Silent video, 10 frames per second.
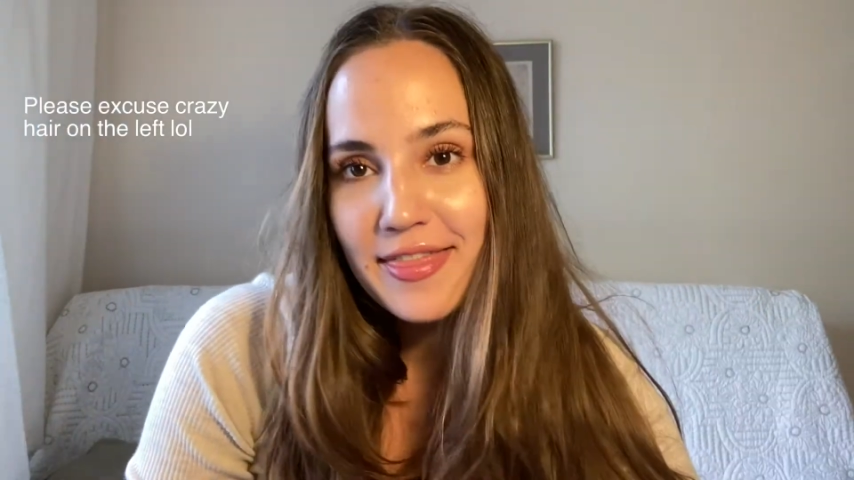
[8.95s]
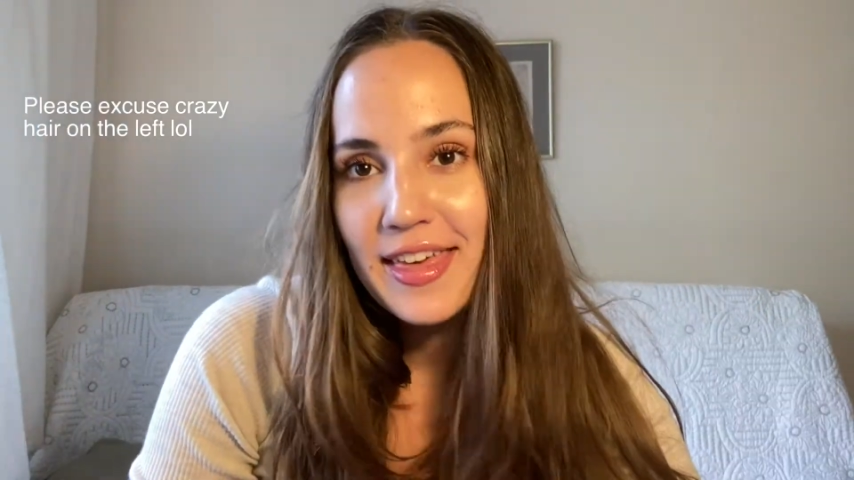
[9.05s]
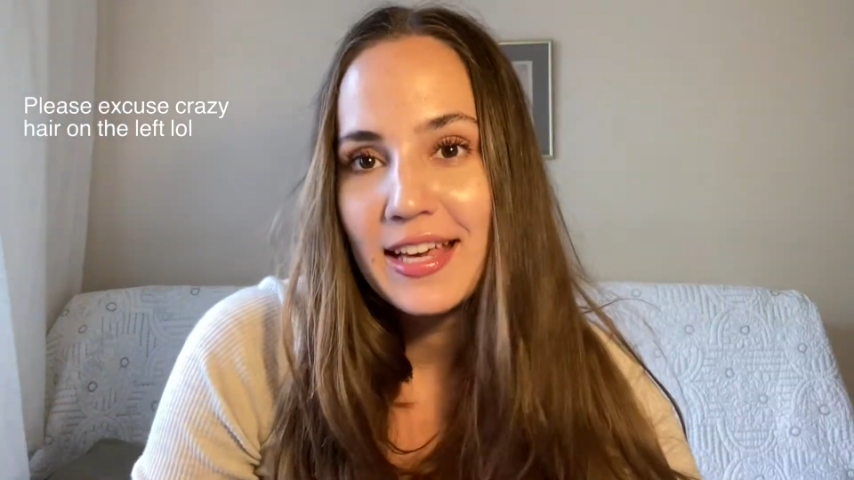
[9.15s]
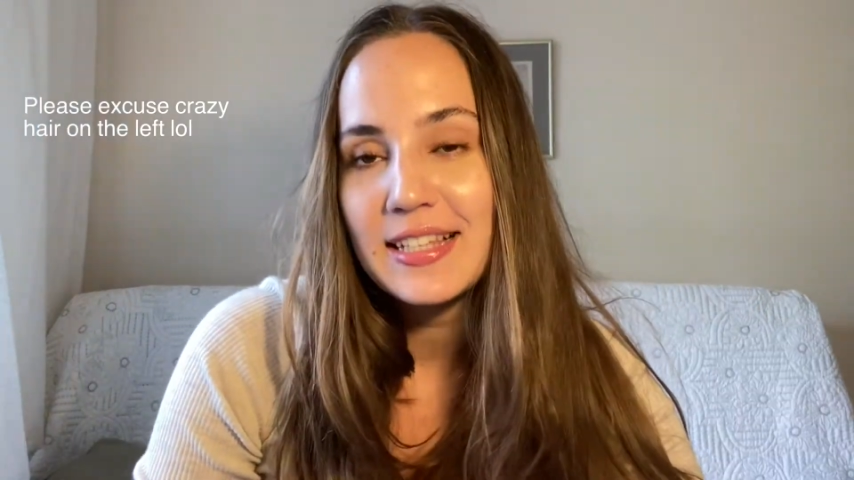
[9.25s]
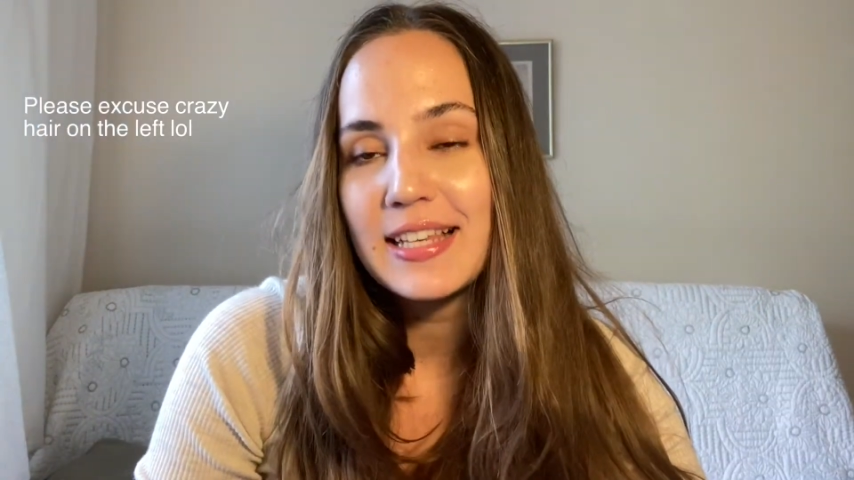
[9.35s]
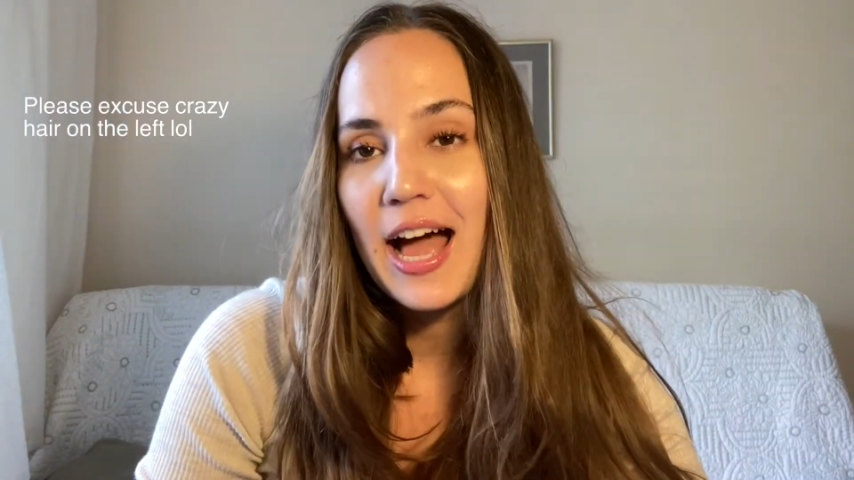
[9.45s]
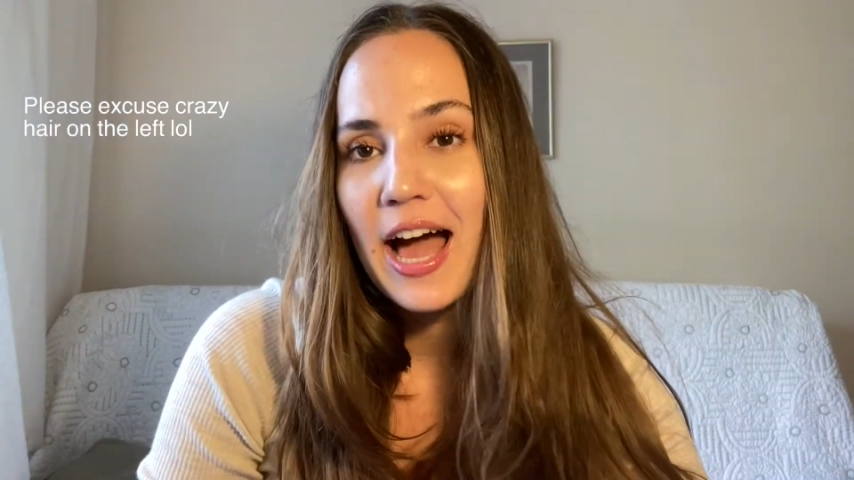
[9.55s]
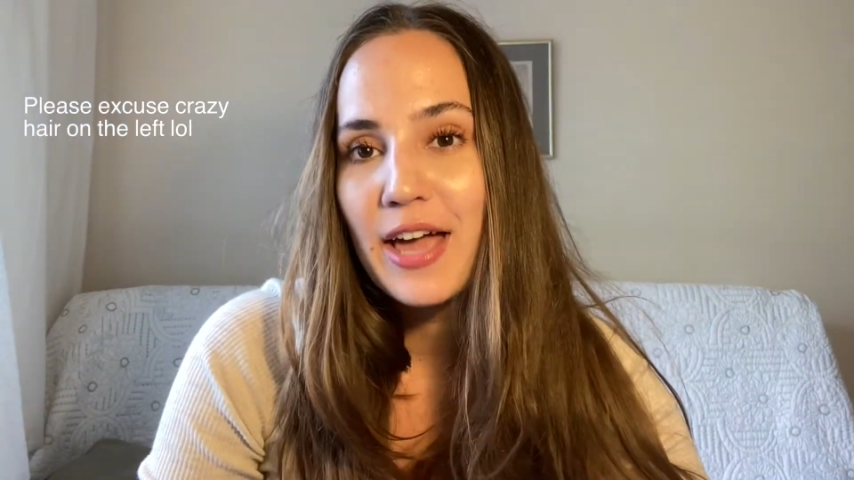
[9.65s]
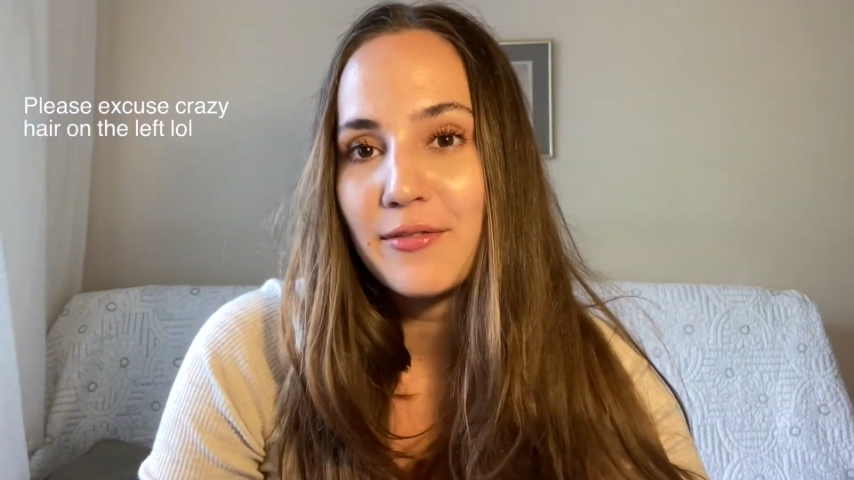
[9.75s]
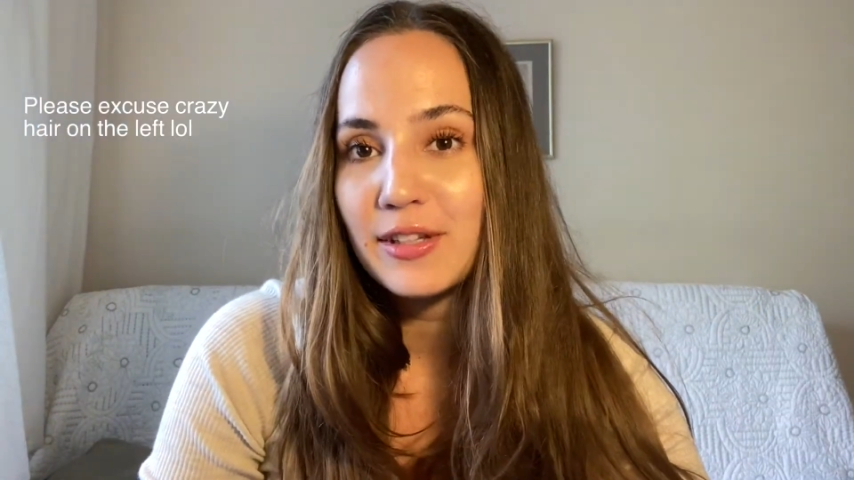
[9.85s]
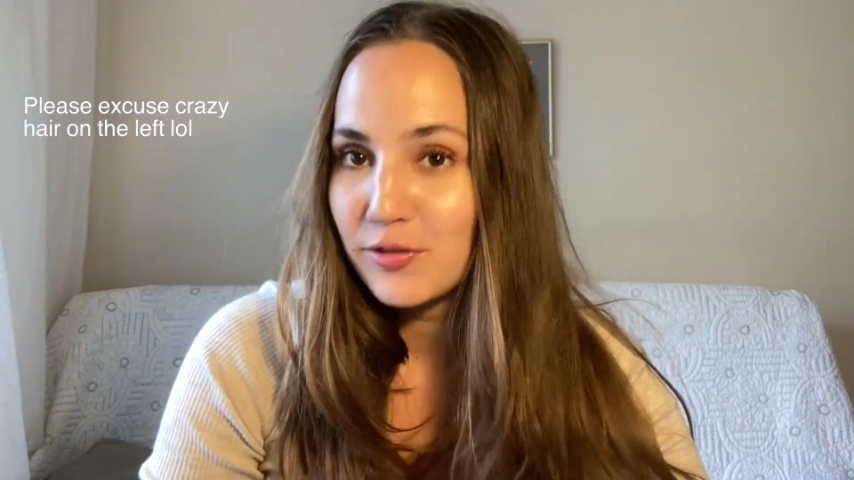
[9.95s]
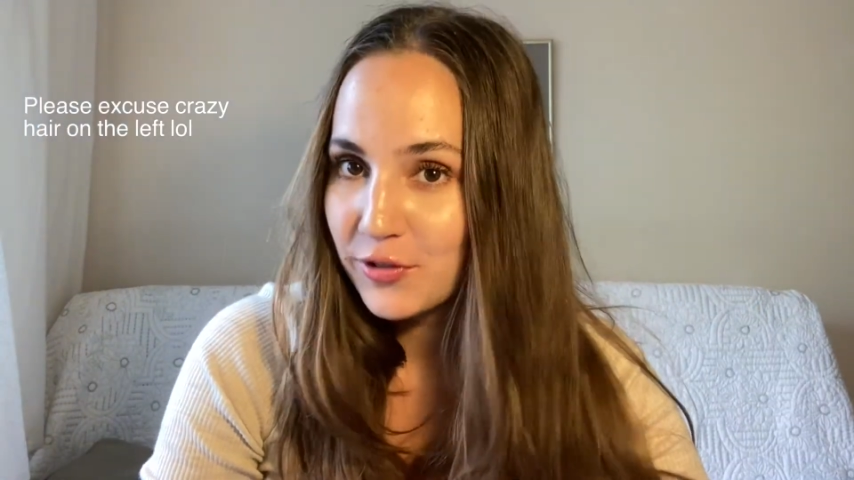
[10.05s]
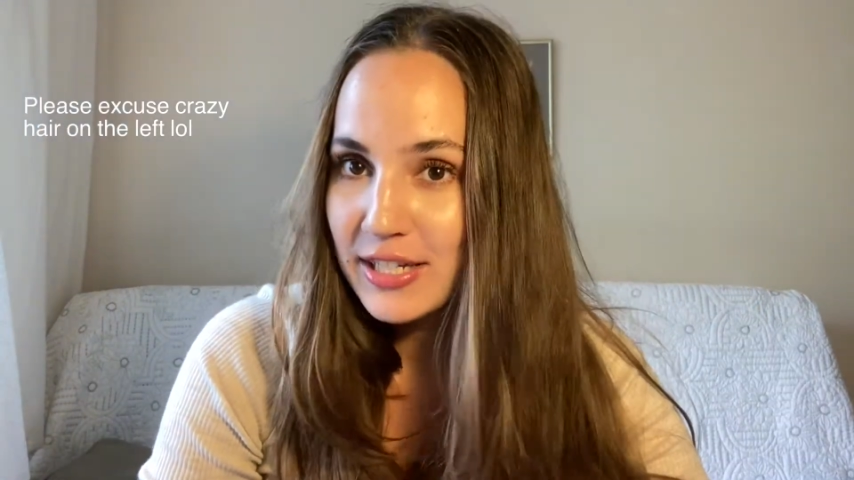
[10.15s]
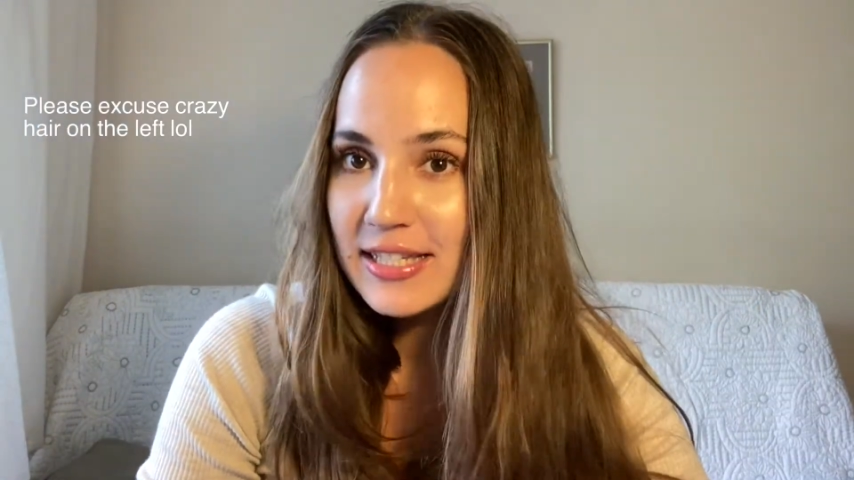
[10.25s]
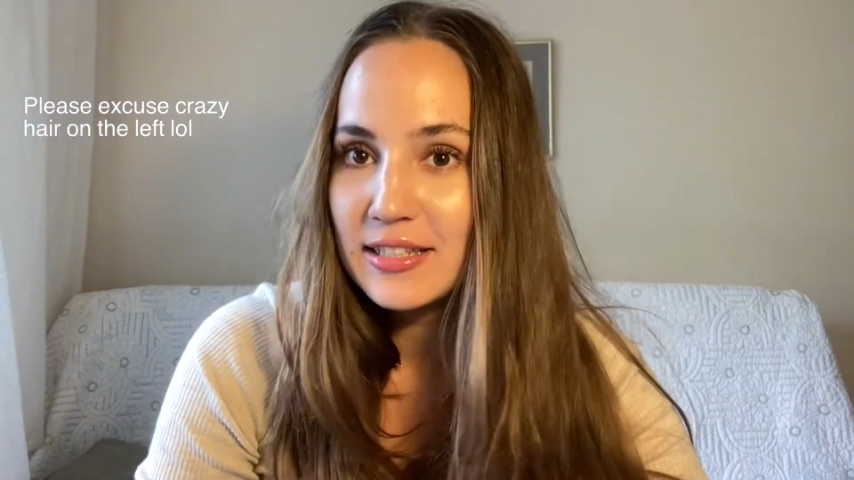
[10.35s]
things I've
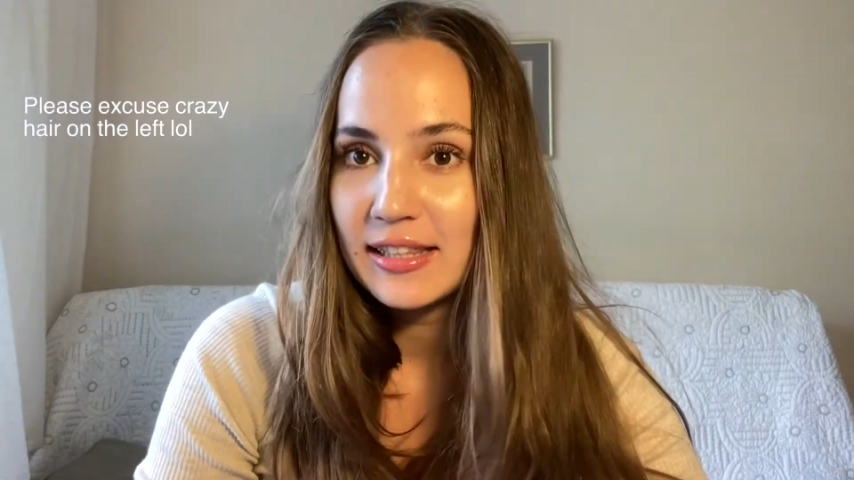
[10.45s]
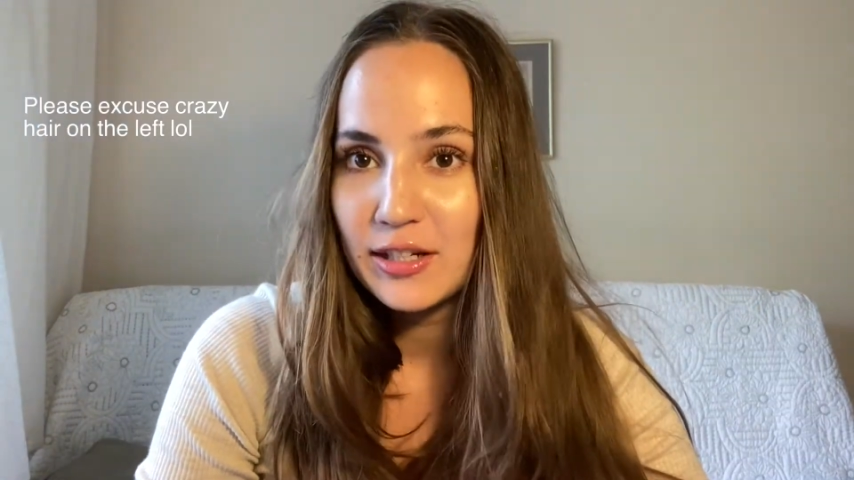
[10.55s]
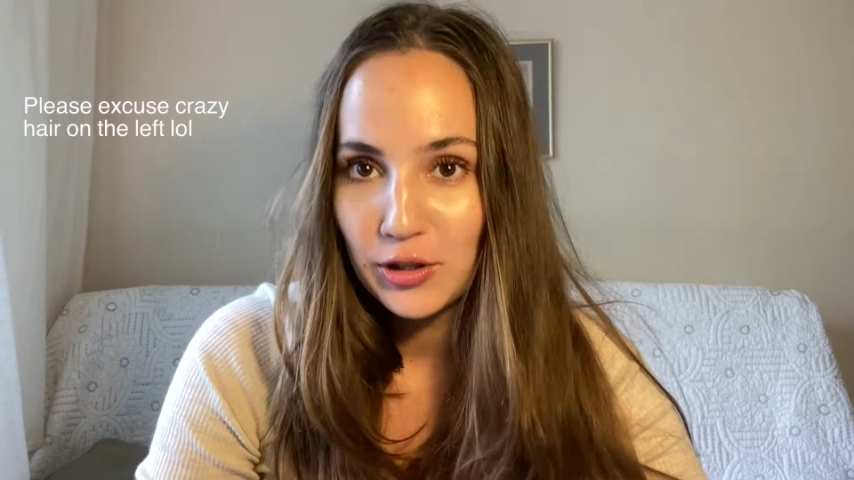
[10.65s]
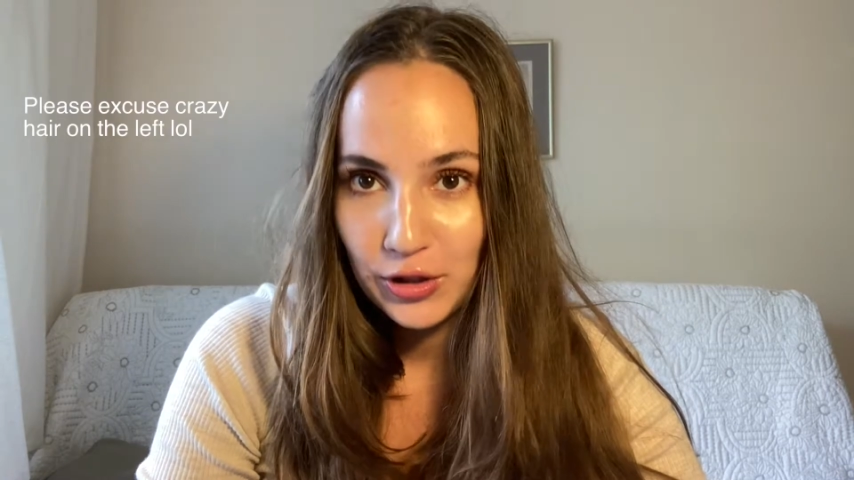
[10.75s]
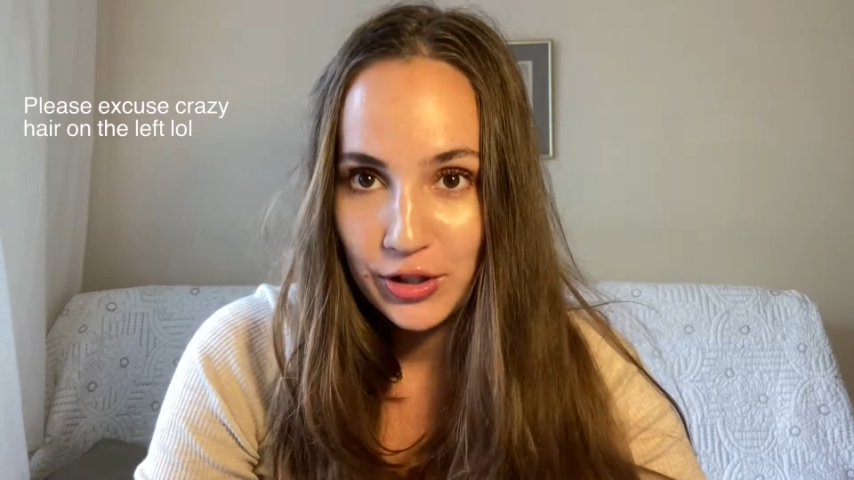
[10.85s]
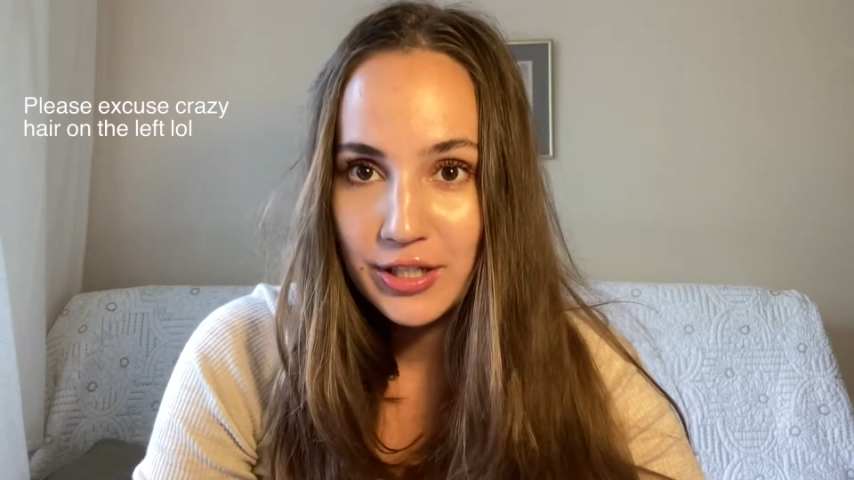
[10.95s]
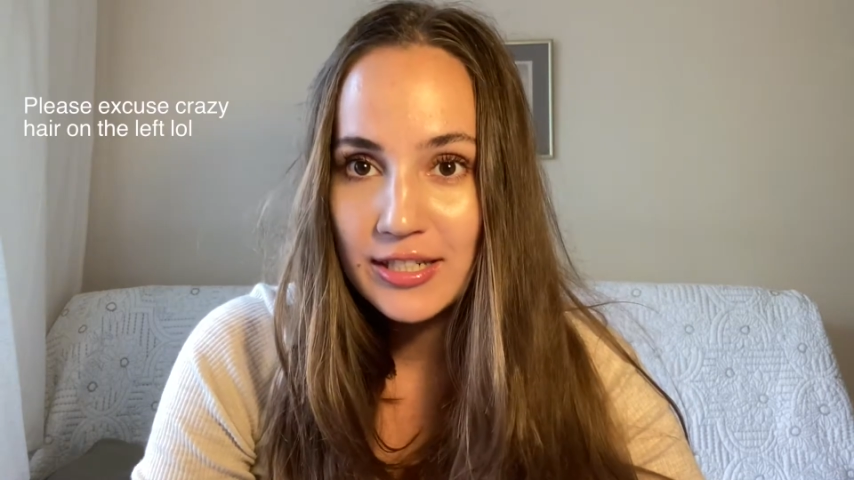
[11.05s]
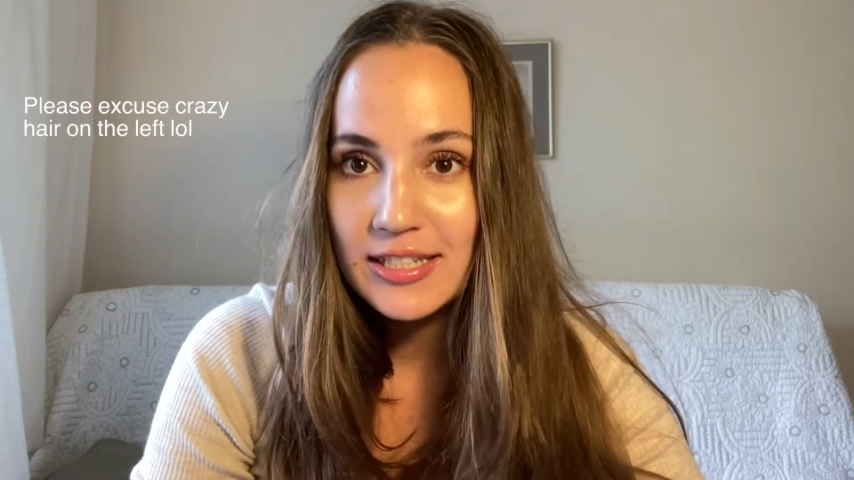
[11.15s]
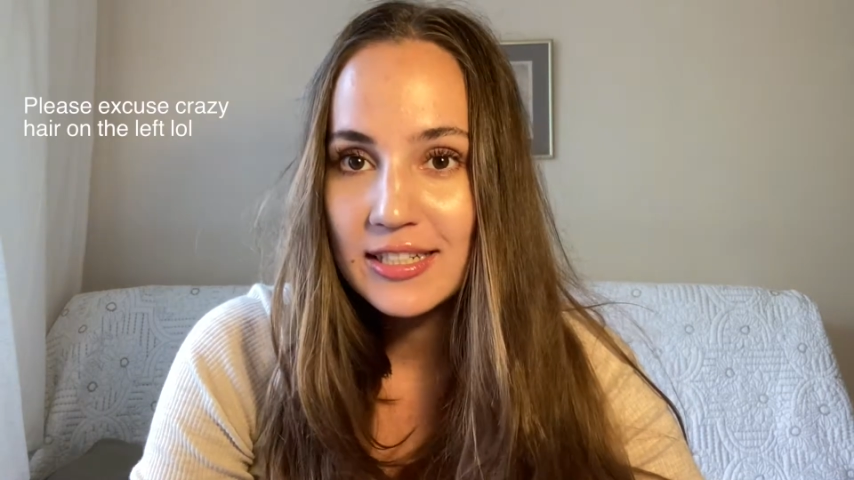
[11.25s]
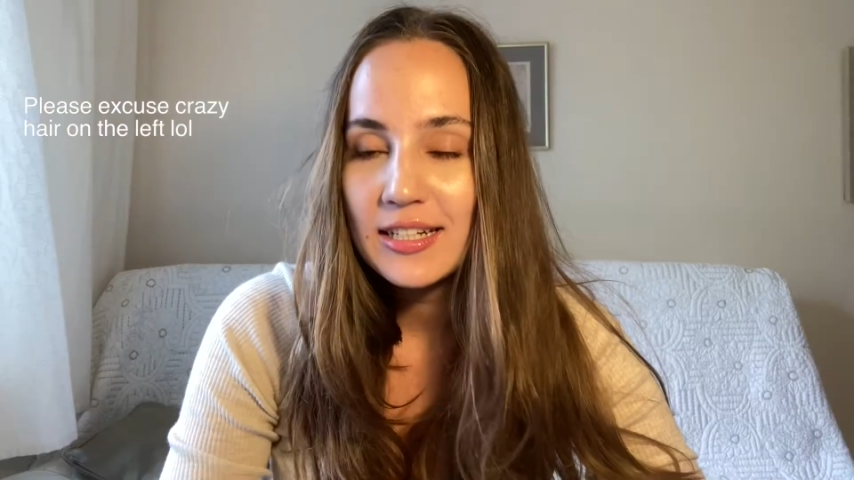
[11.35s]
recently learned.